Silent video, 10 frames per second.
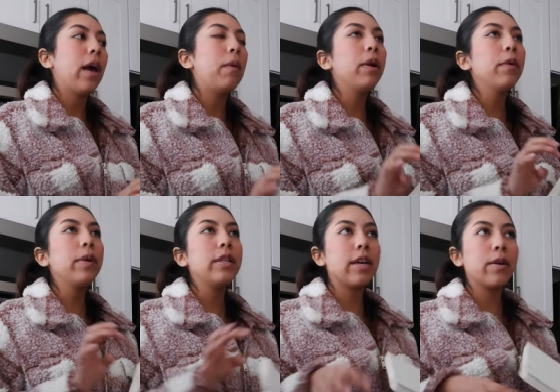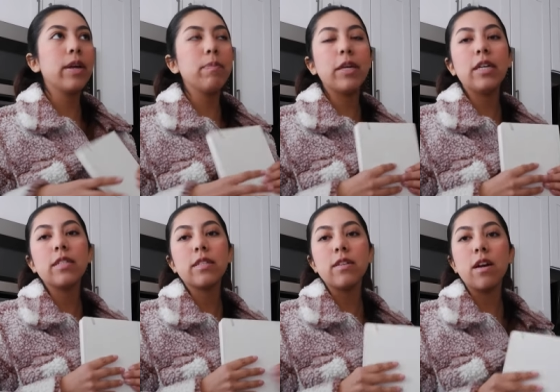I wanna redecorate
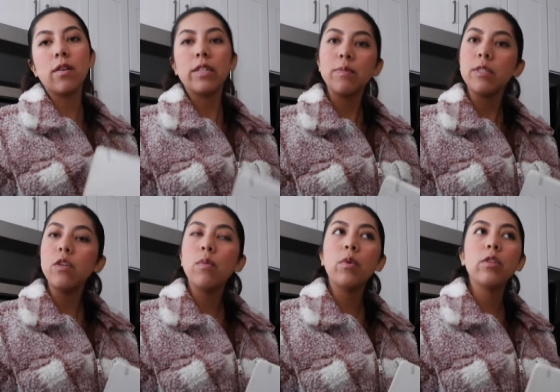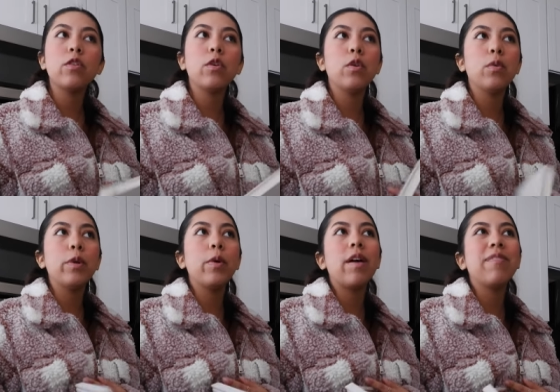because it's not Christmas no more, so
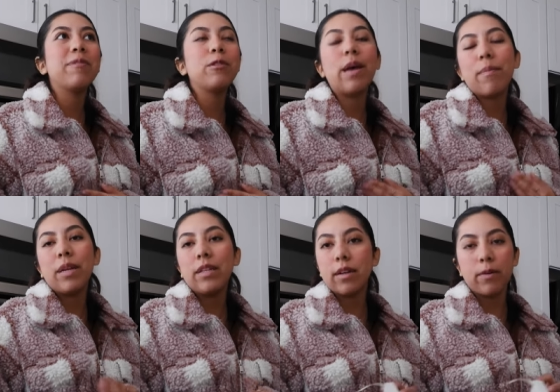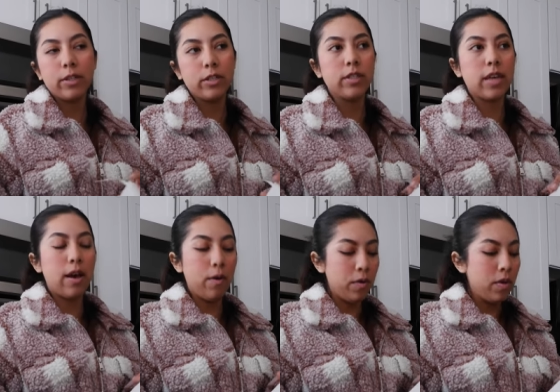we don't have that many decorations
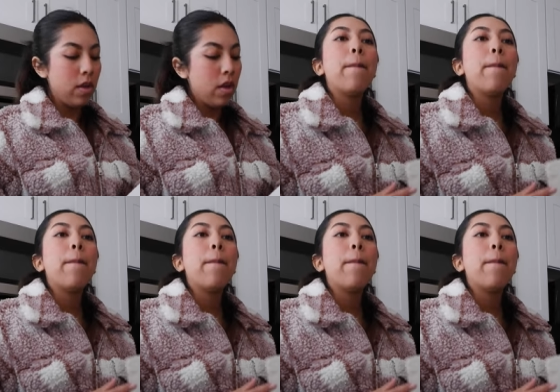out.